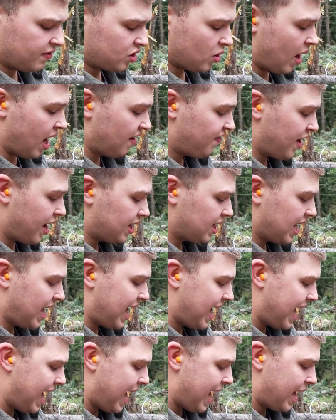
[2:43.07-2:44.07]
So I've had to
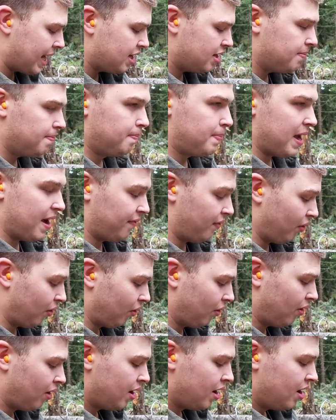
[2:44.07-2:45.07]
hand
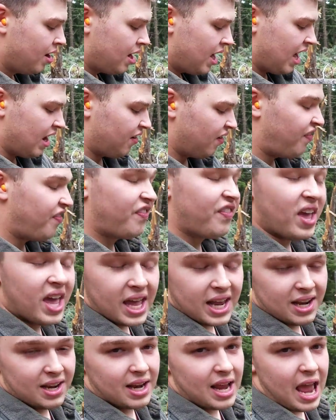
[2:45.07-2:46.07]
bevel and
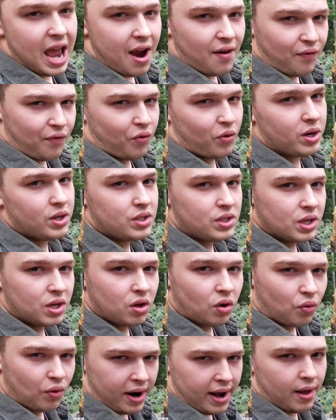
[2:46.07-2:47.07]
fit every
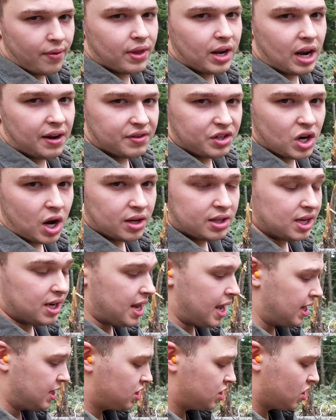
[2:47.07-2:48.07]
single round that I've shot
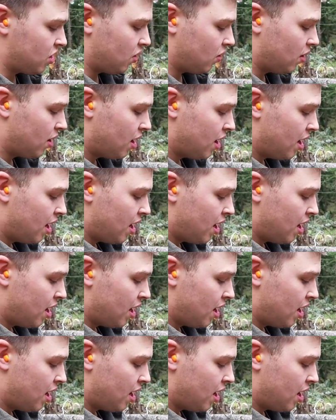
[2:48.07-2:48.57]
today. So